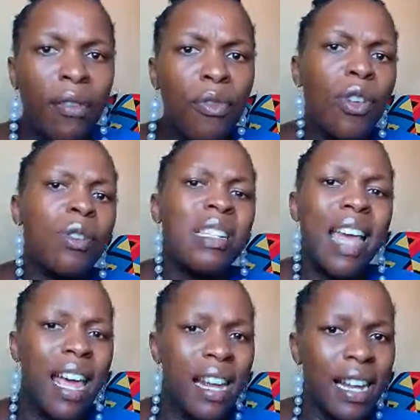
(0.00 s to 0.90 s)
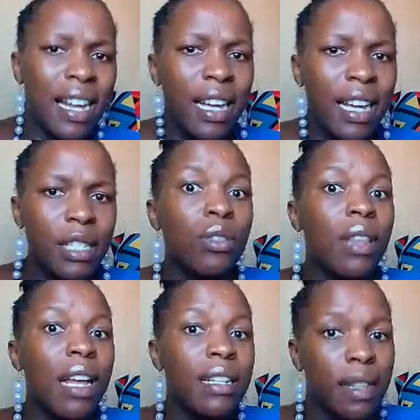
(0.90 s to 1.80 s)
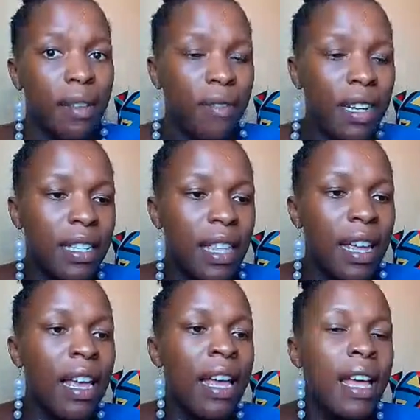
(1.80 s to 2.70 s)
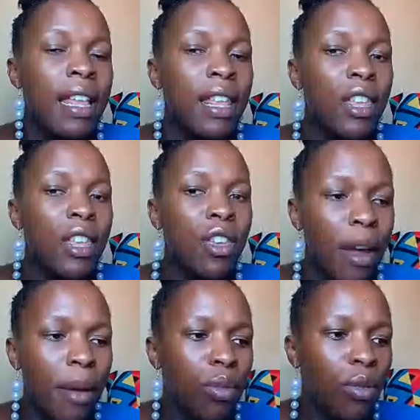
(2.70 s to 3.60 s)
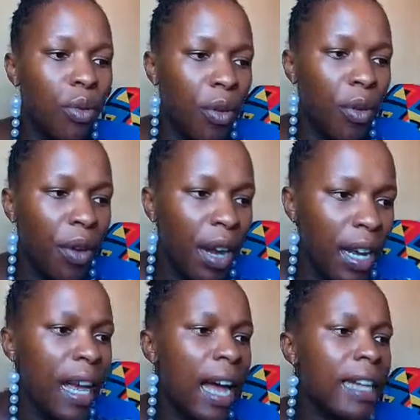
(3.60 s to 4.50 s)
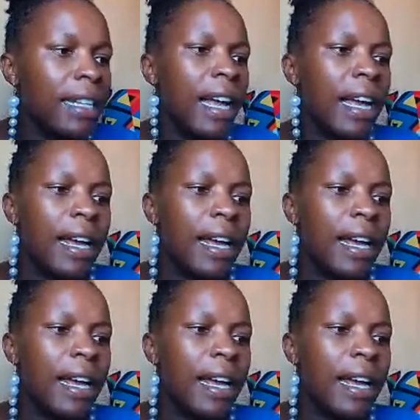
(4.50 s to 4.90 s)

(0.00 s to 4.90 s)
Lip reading: views, the engagement. So that is the first thing. You are able to create and